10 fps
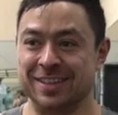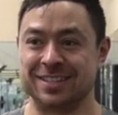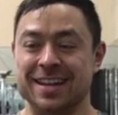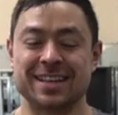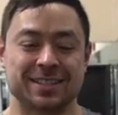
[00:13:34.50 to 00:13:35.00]

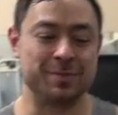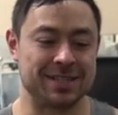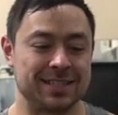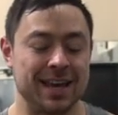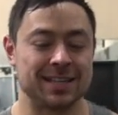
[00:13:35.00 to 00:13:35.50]
This next
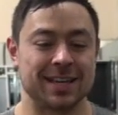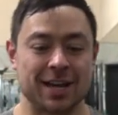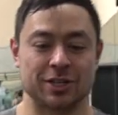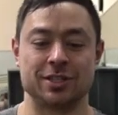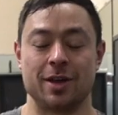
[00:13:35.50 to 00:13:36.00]
mistake is
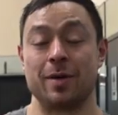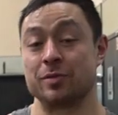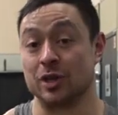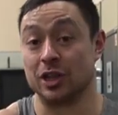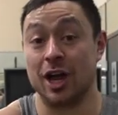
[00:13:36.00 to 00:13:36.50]
actually something
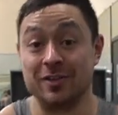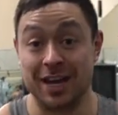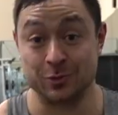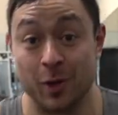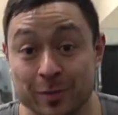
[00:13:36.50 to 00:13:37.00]
I'm sure a lot of you
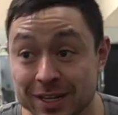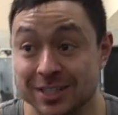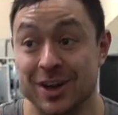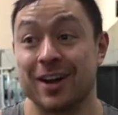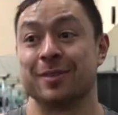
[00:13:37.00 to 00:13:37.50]
guys want me
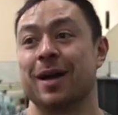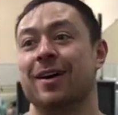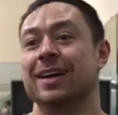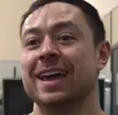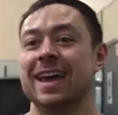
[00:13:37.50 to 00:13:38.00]
to talk
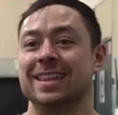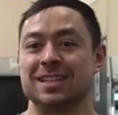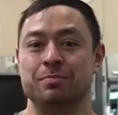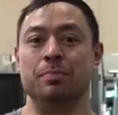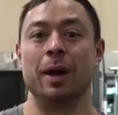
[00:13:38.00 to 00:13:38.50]
about, and
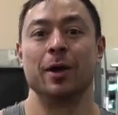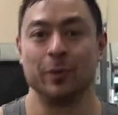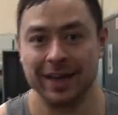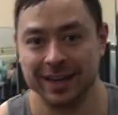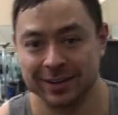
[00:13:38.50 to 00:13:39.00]
that's butt
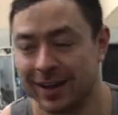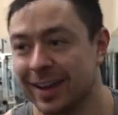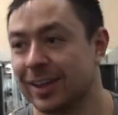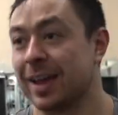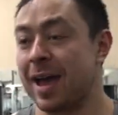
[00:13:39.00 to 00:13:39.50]
wink,
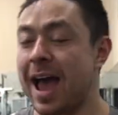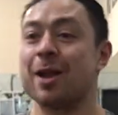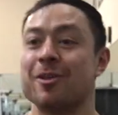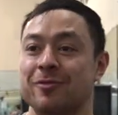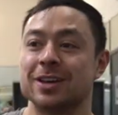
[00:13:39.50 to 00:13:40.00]
right? Like,
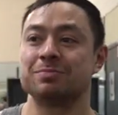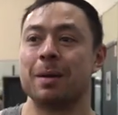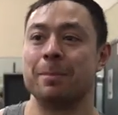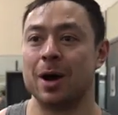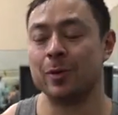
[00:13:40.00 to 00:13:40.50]
how do I fix
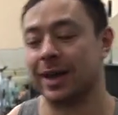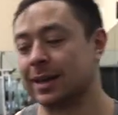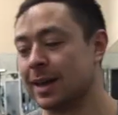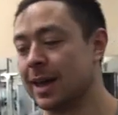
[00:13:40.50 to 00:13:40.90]
my butt wink?